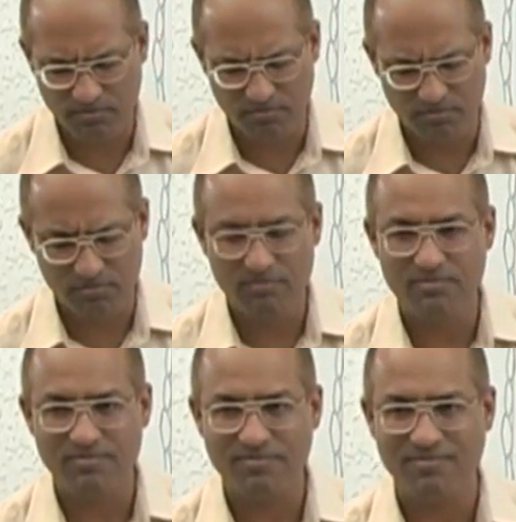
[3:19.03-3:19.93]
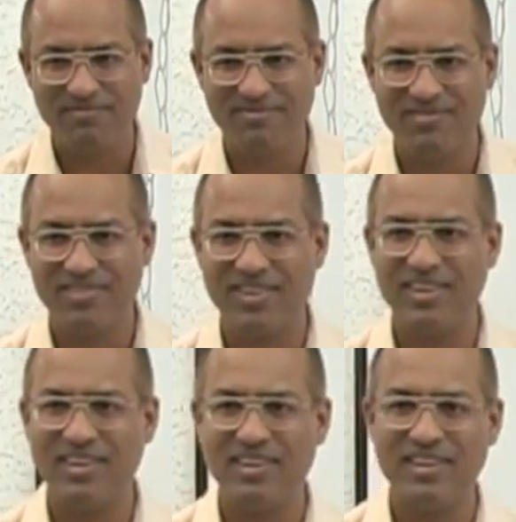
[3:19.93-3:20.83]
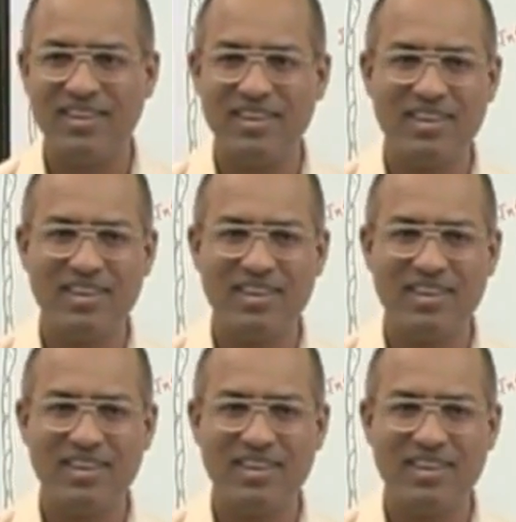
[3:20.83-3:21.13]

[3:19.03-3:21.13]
[no speech]